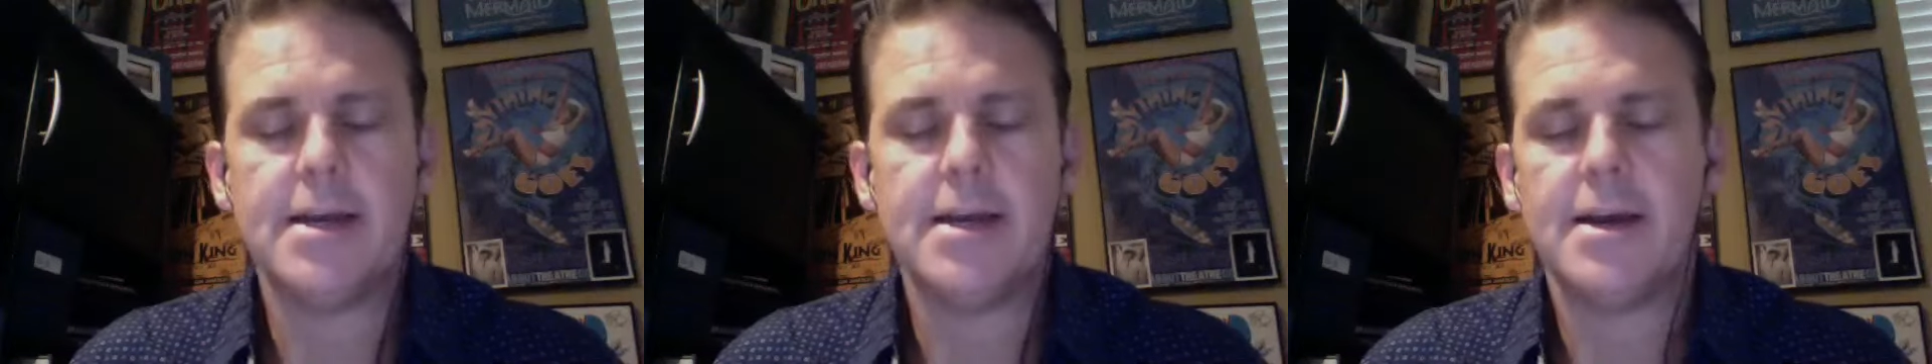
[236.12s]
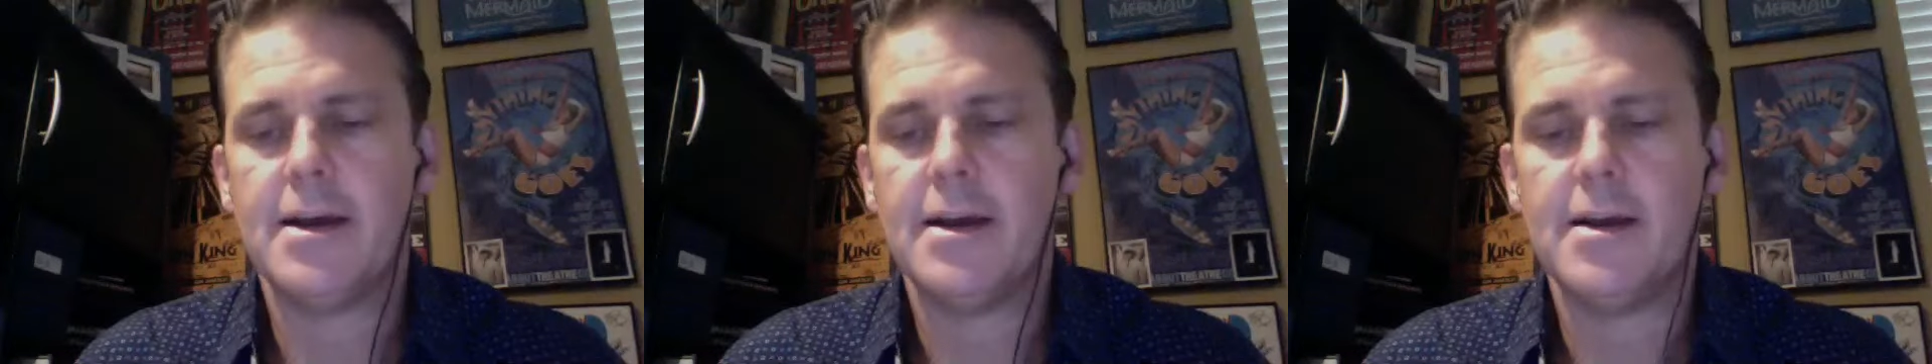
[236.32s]

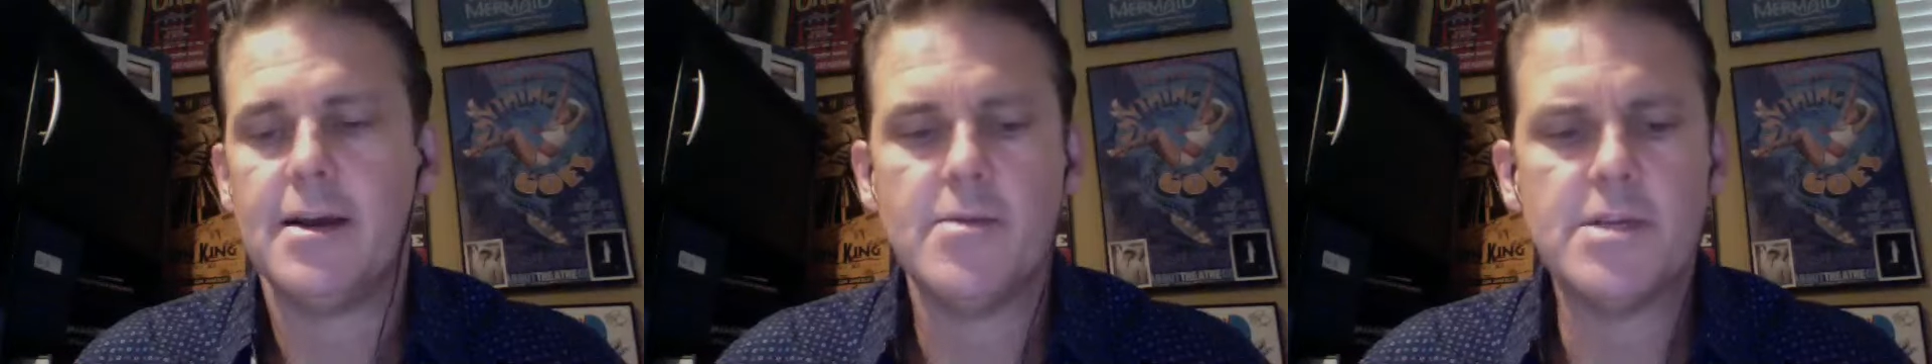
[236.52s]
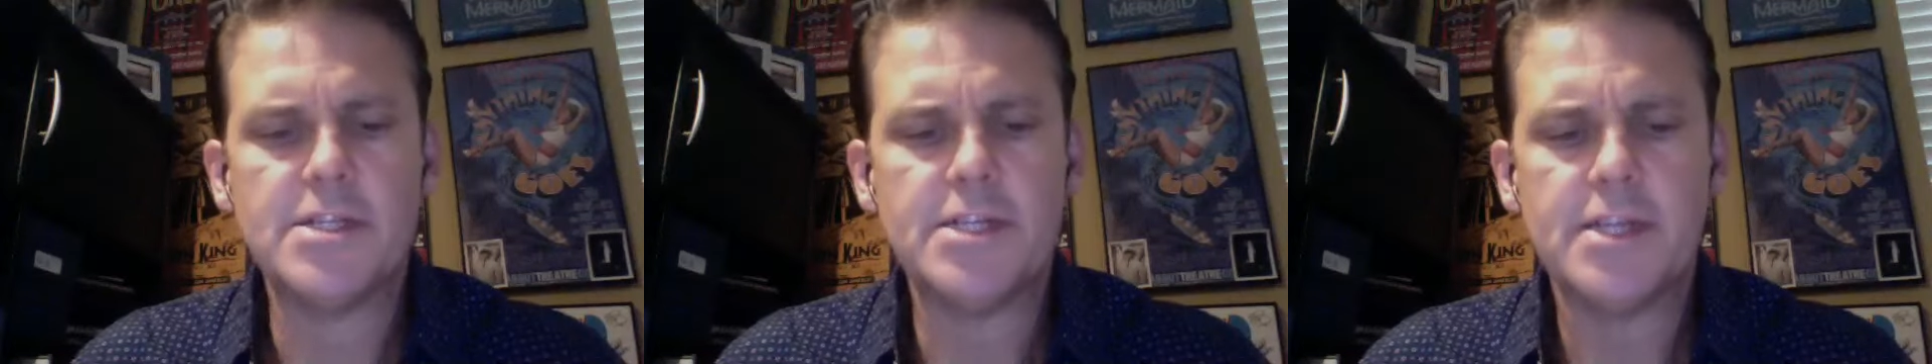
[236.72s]
uh,
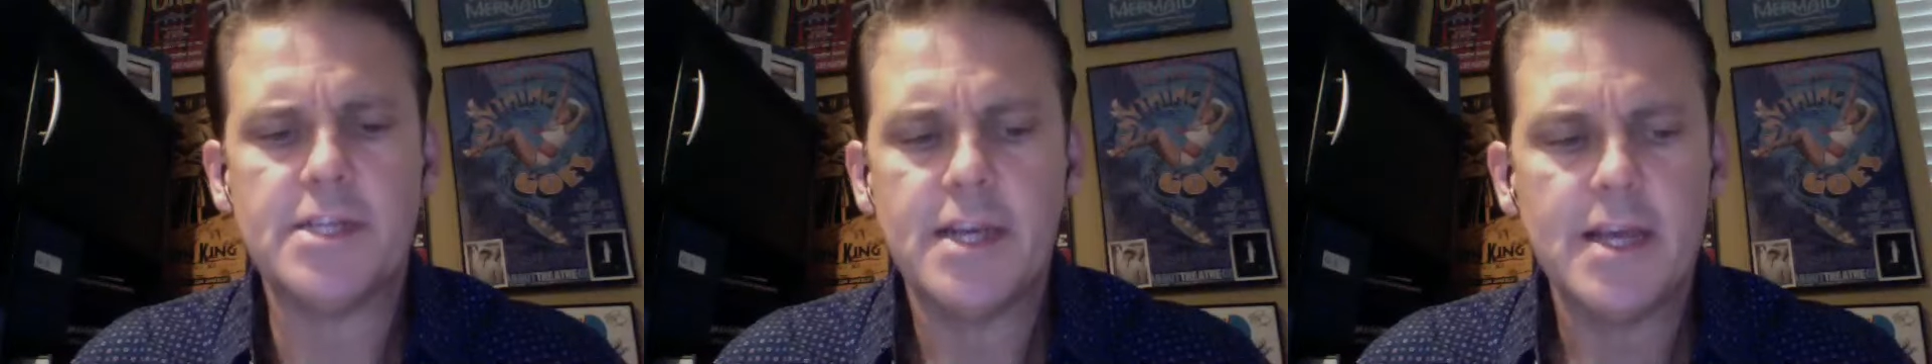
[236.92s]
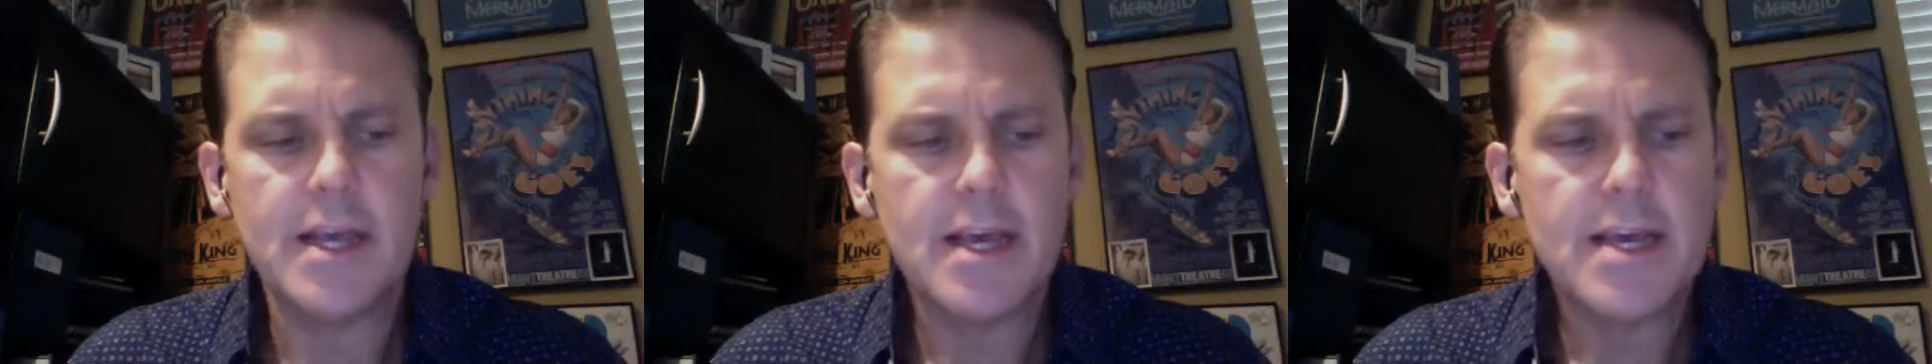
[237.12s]
which
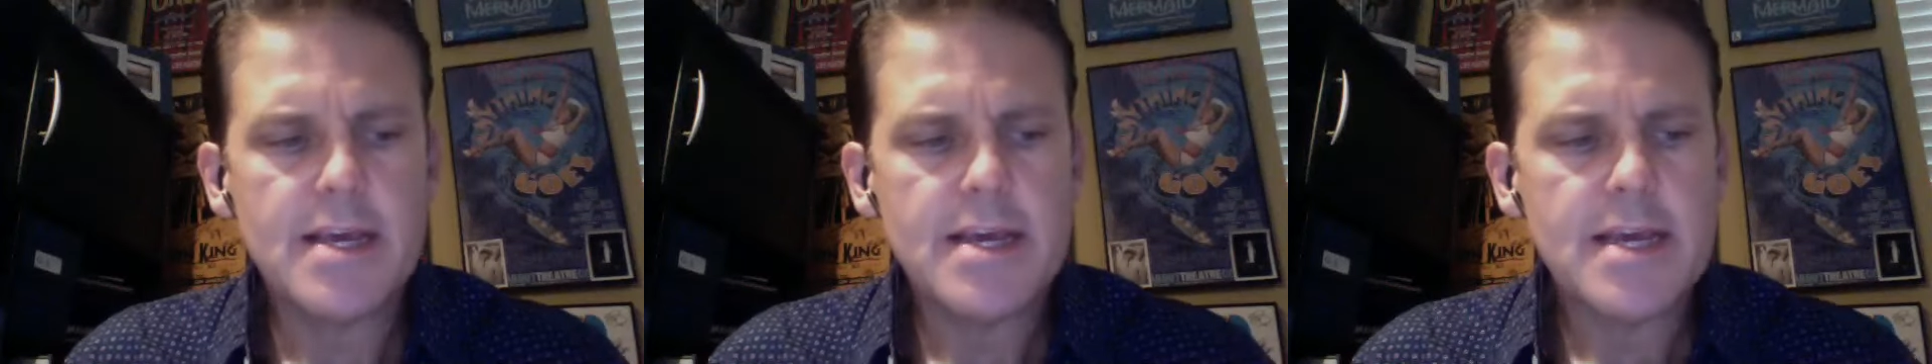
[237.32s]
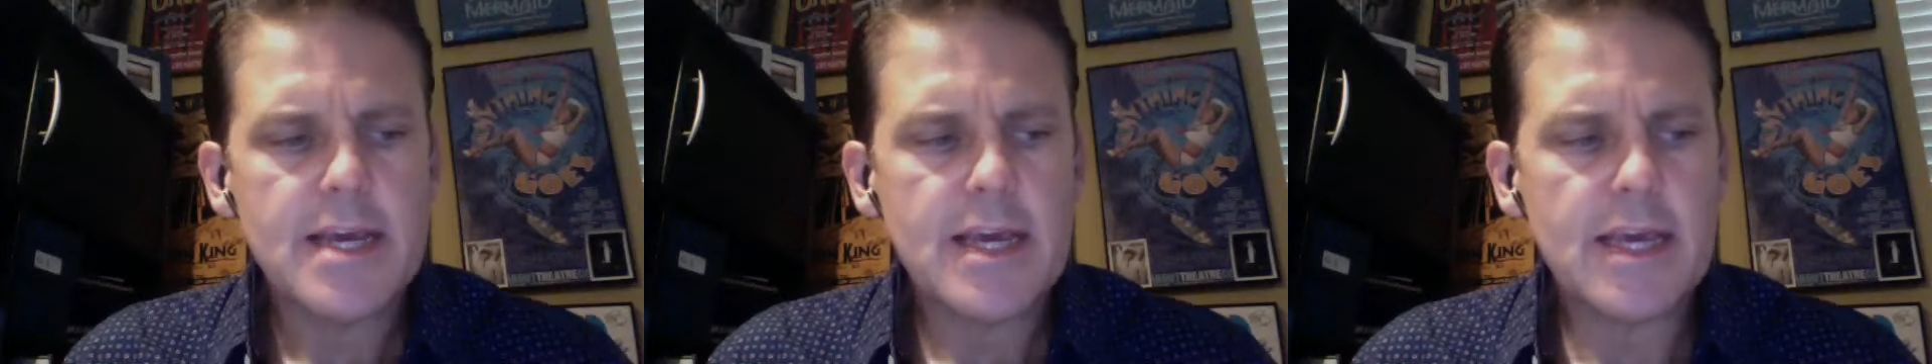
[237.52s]

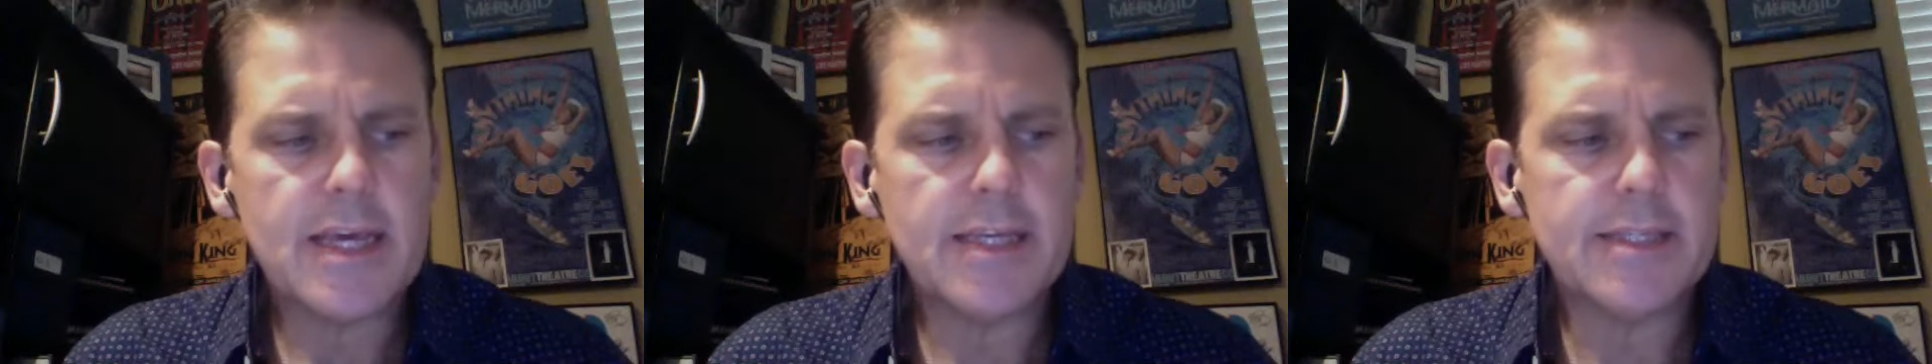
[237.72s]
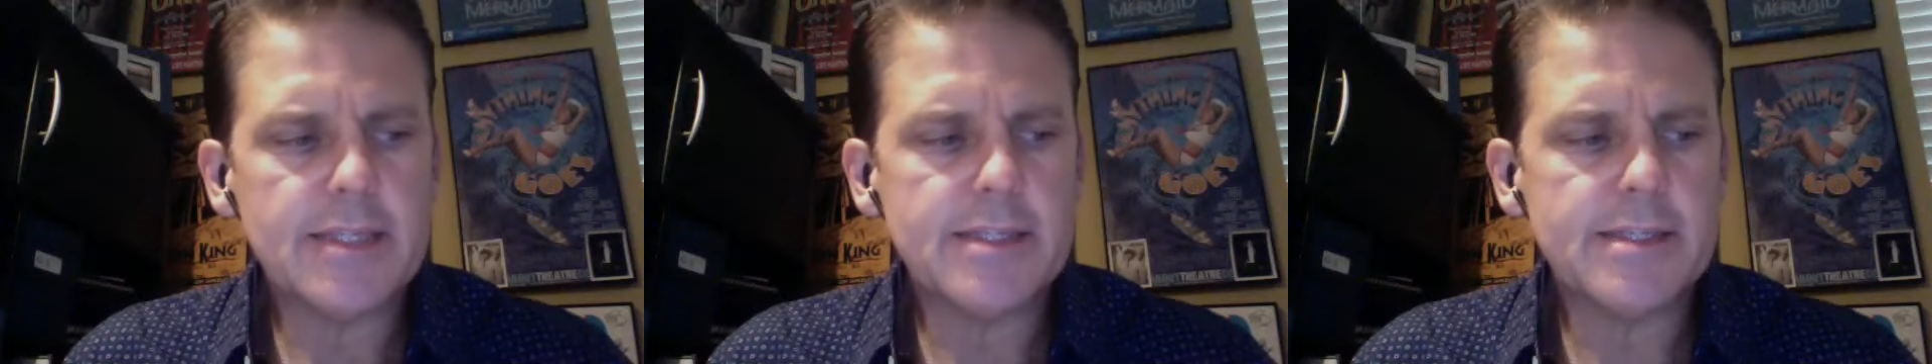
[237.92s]

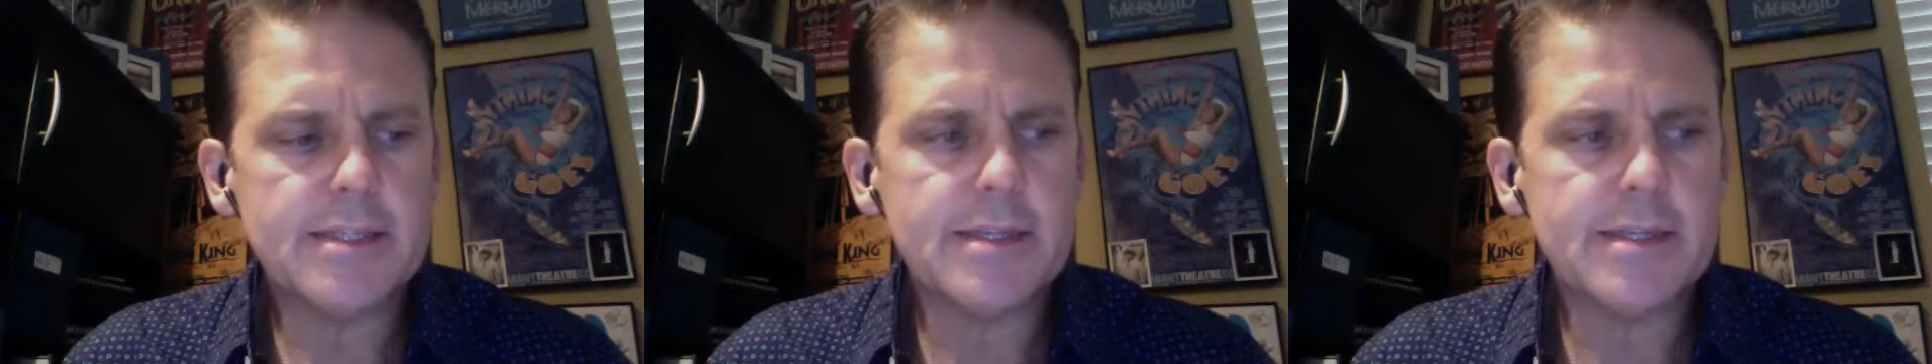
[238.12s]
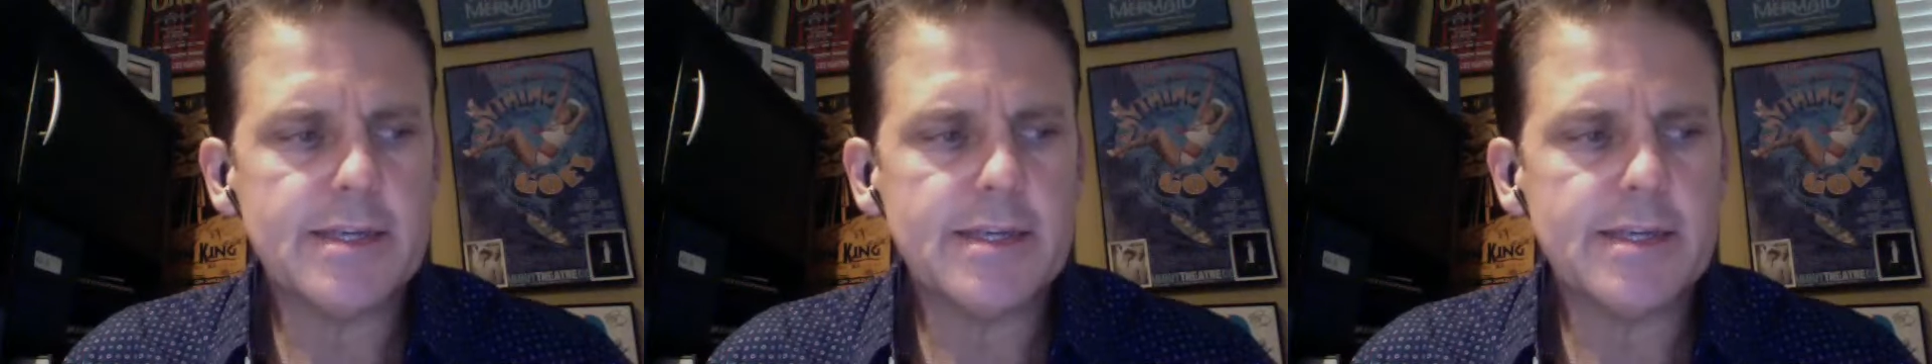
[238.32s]
is